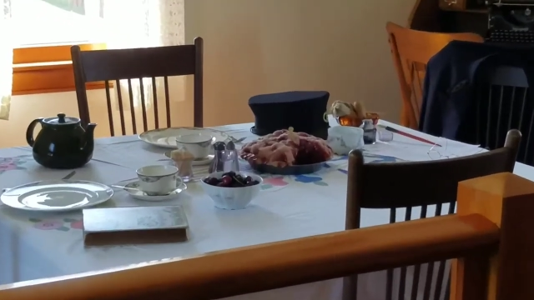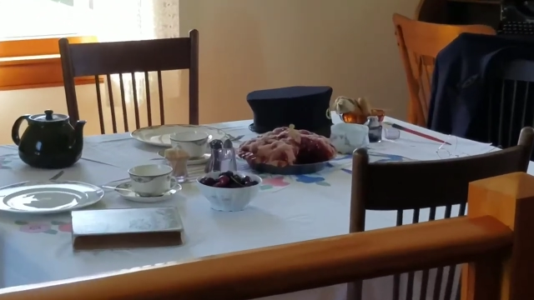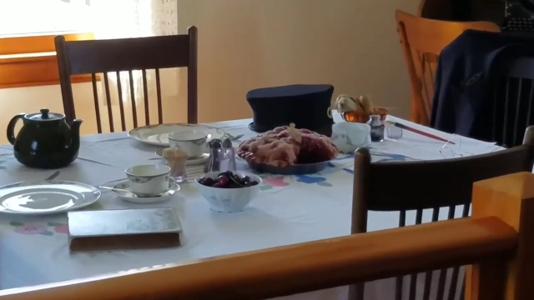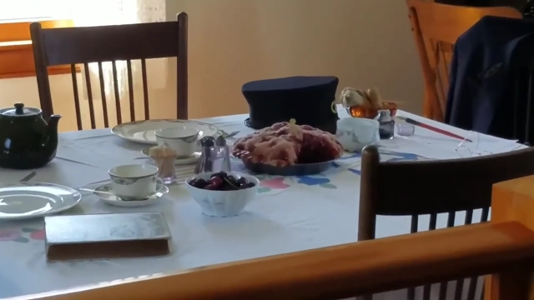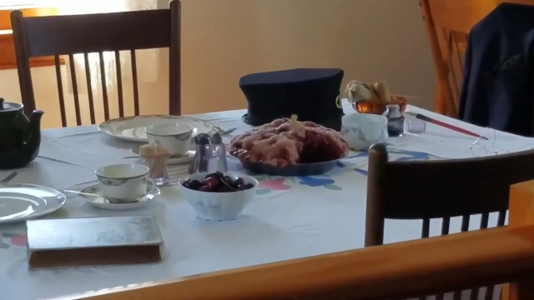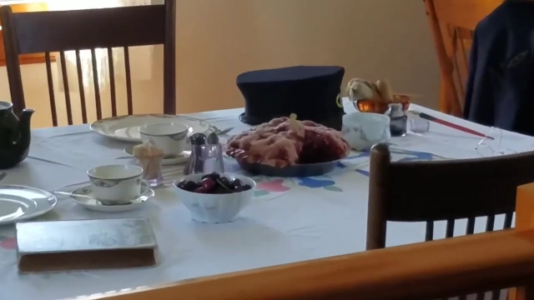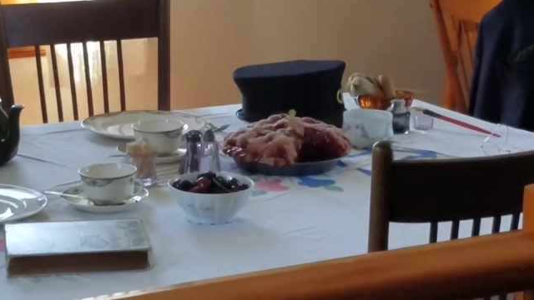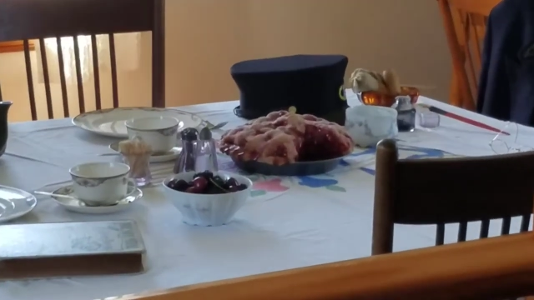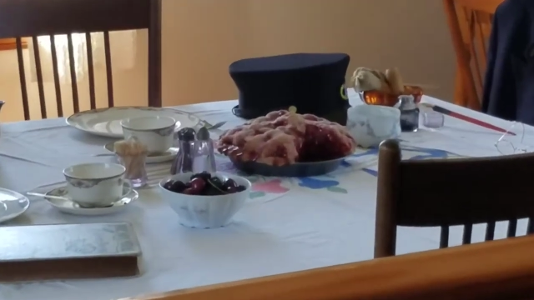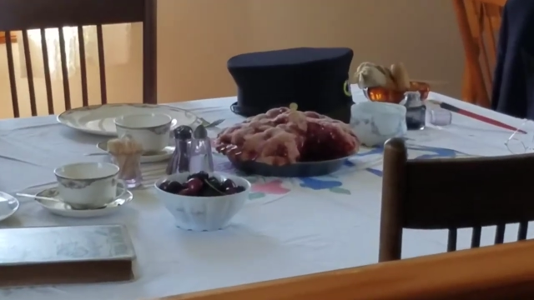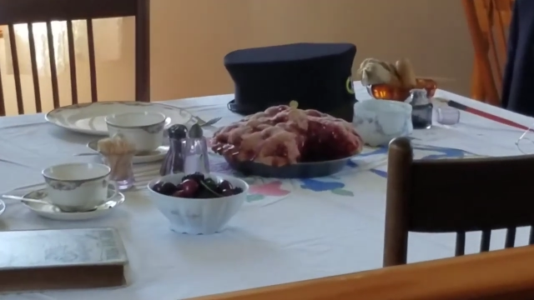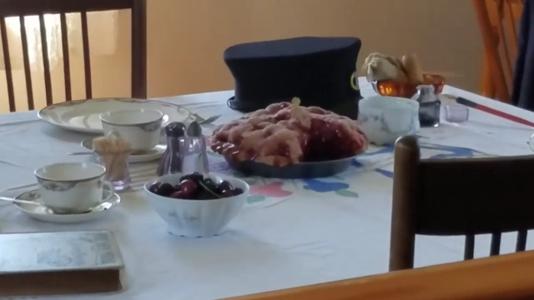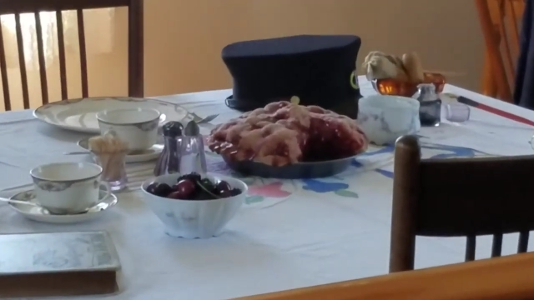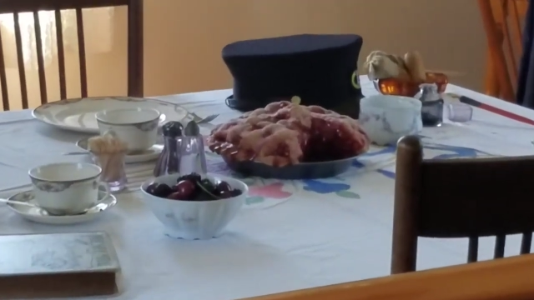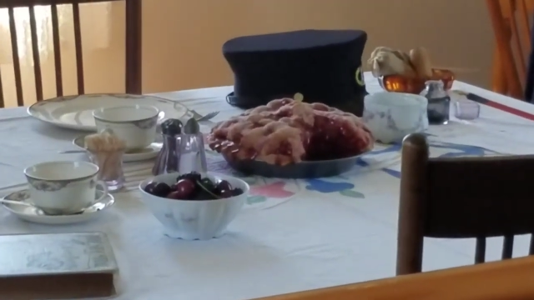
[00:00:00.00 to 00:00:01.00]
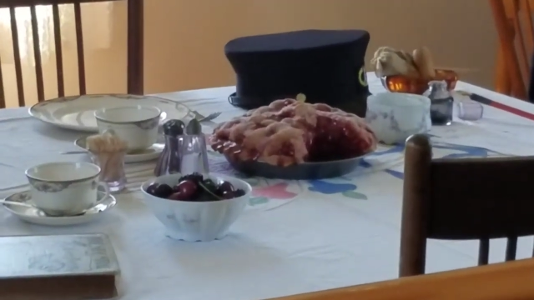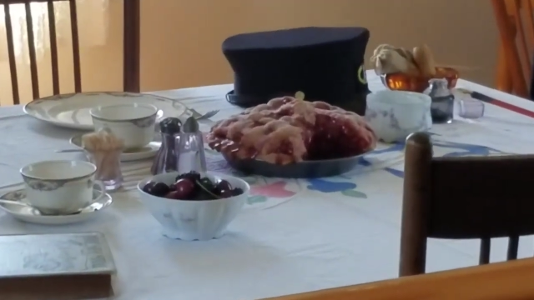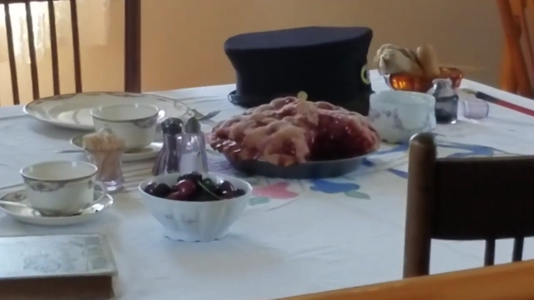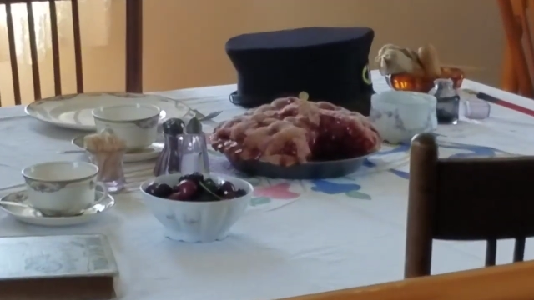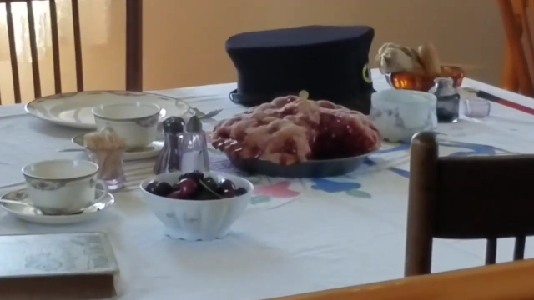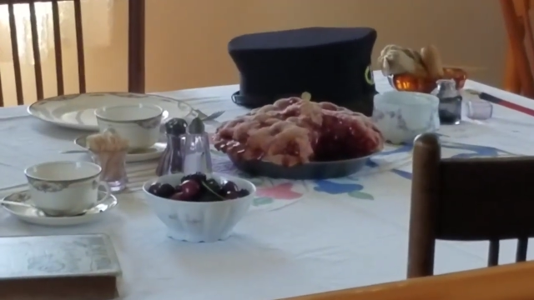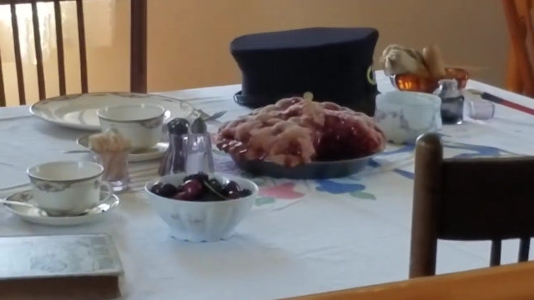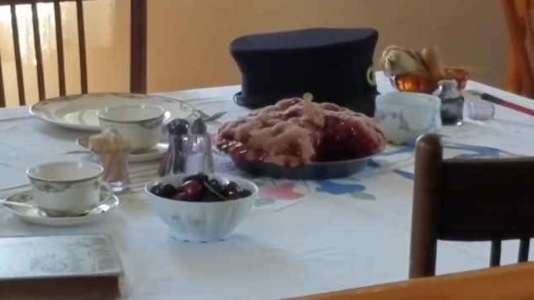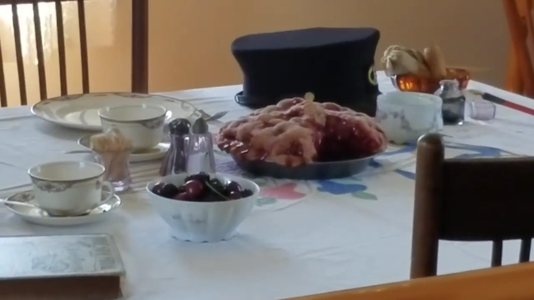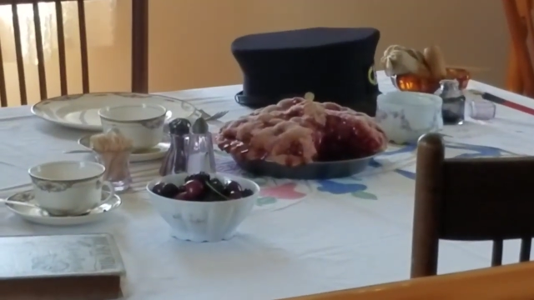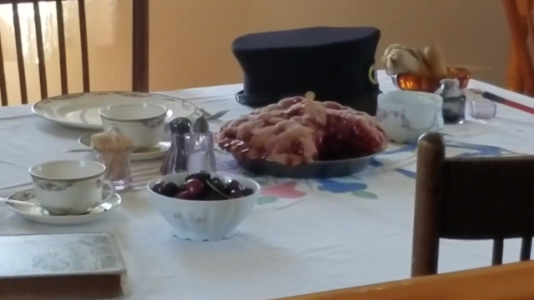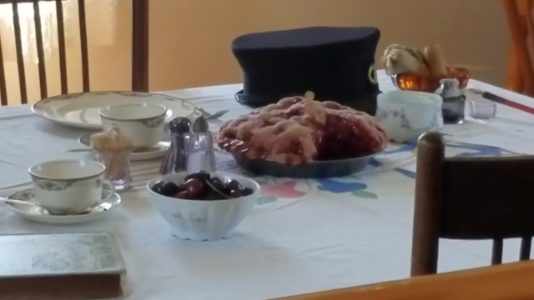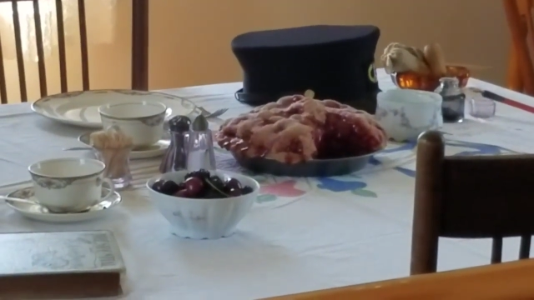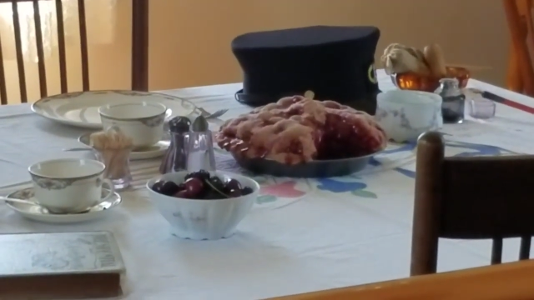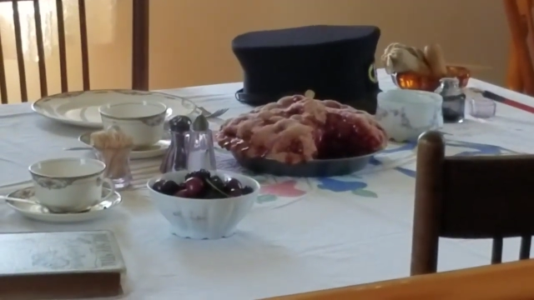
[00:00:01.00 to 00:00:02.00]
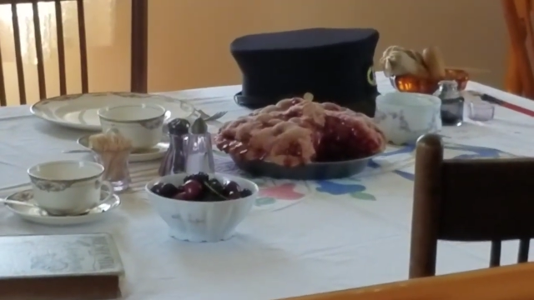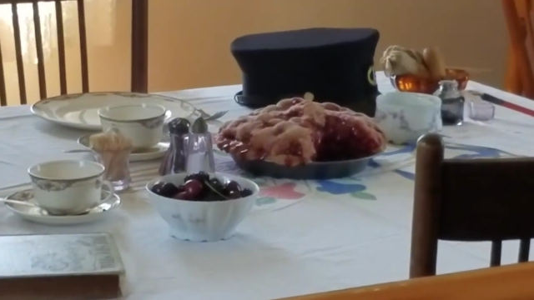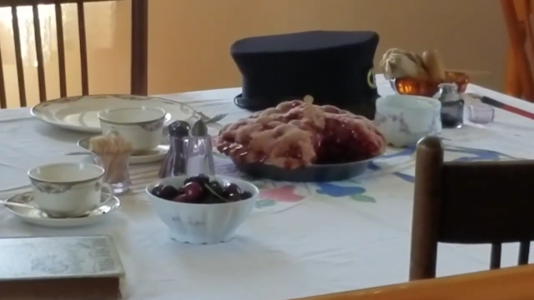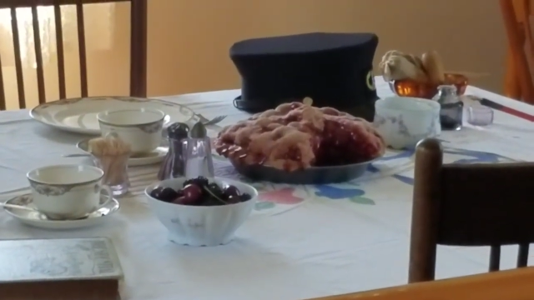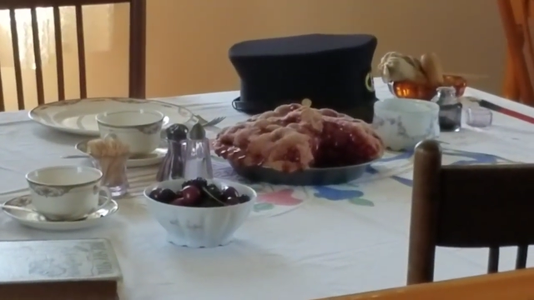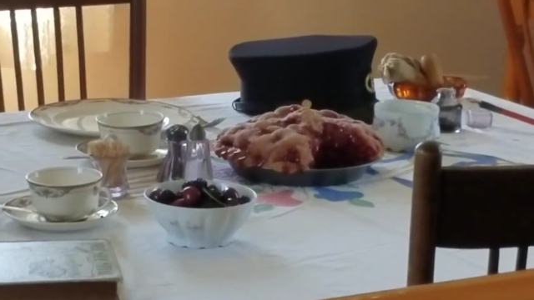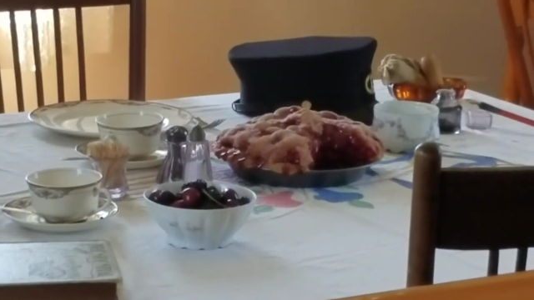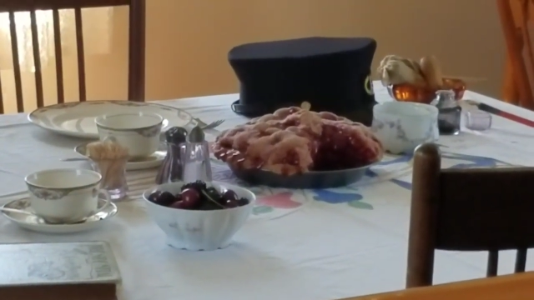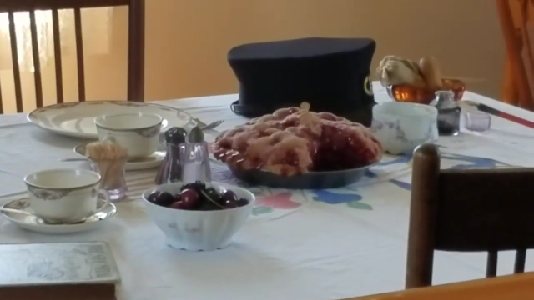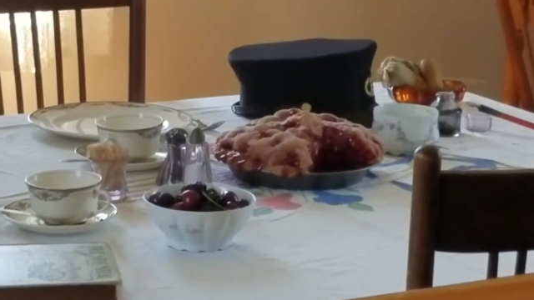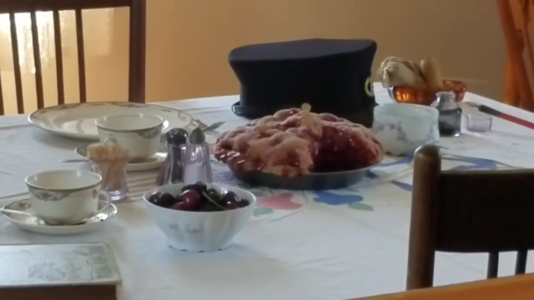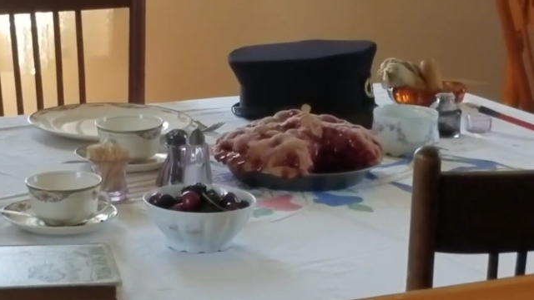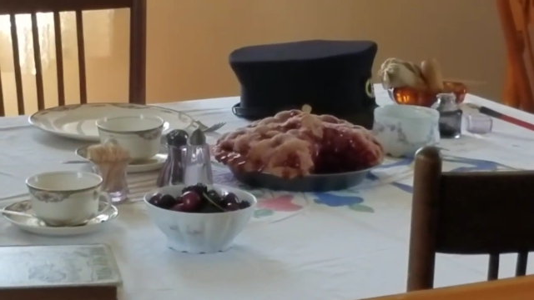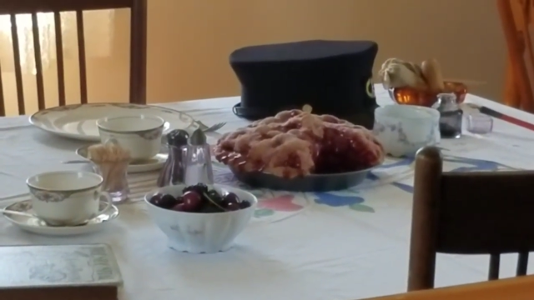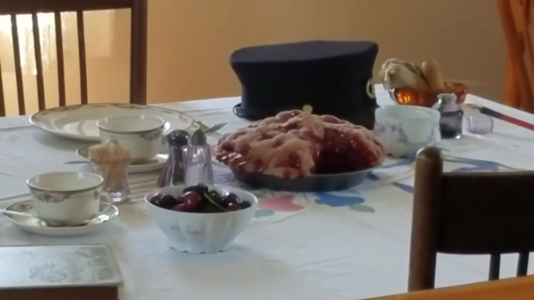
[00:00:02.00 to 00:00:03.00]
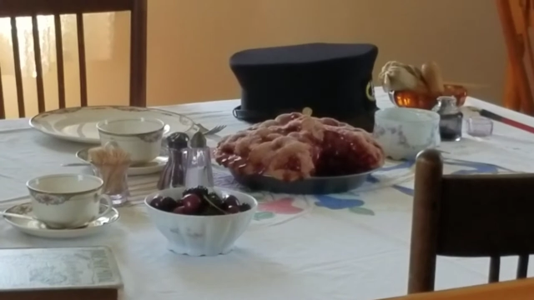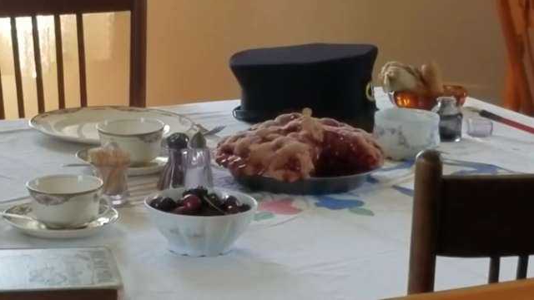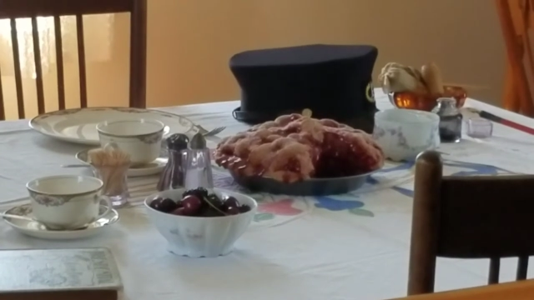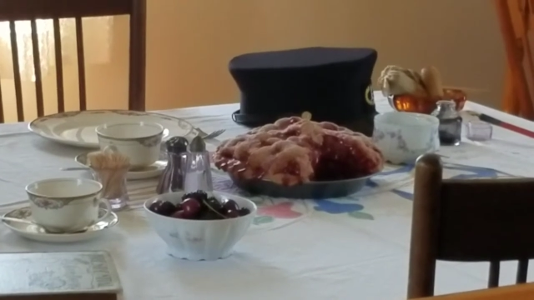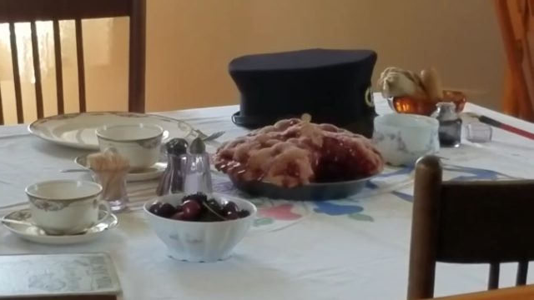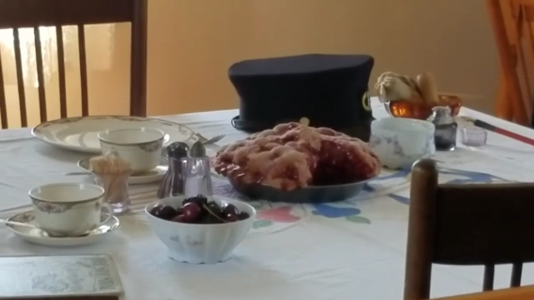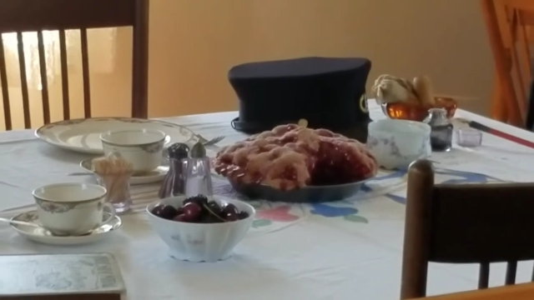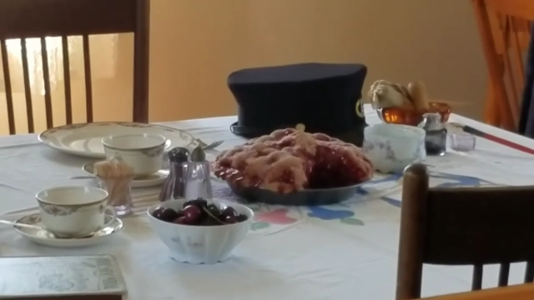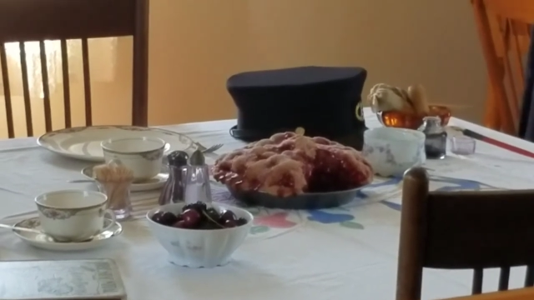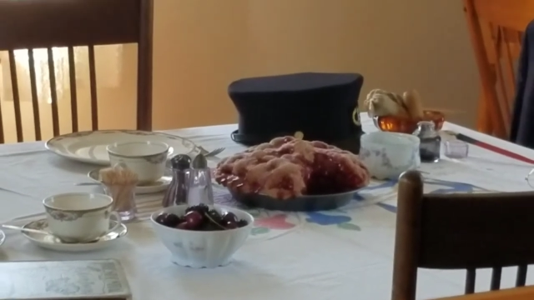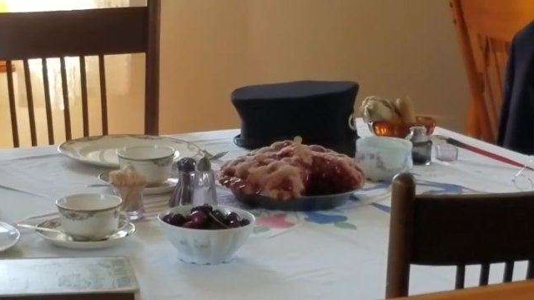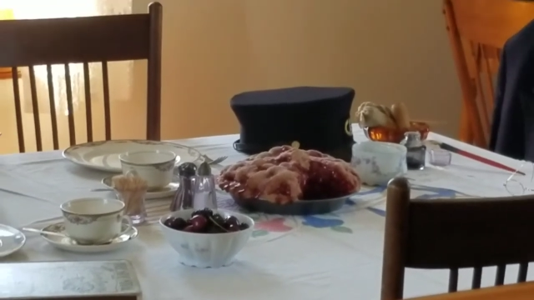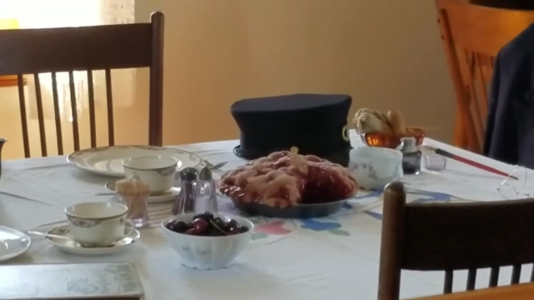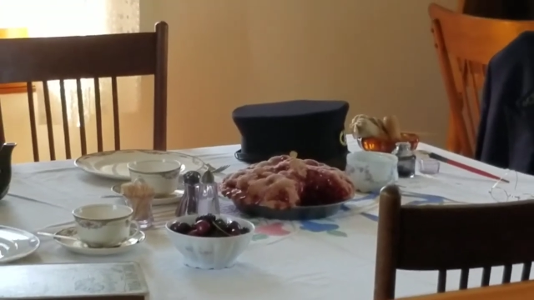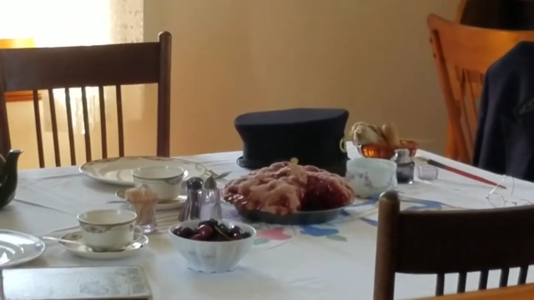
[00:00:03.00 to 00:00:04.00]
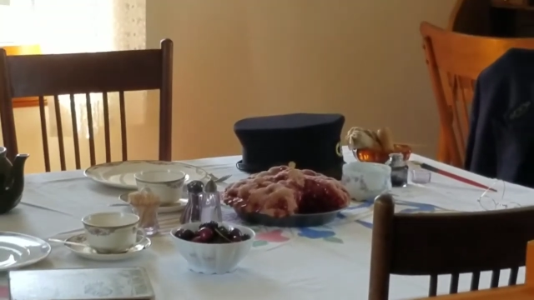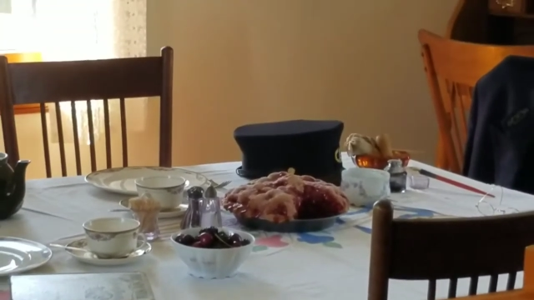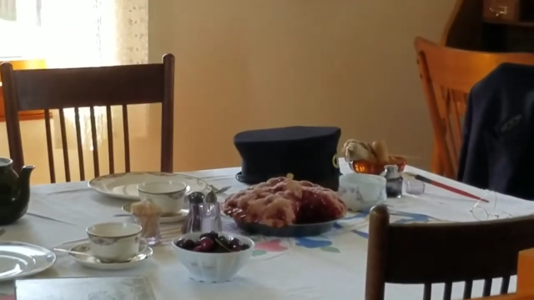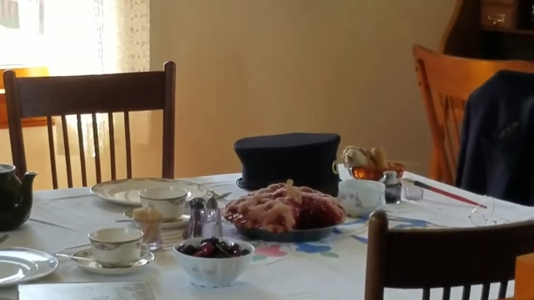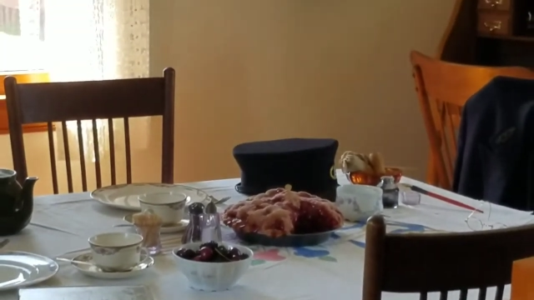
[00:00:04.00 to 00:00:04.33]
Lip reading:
[unreadable: no face in view]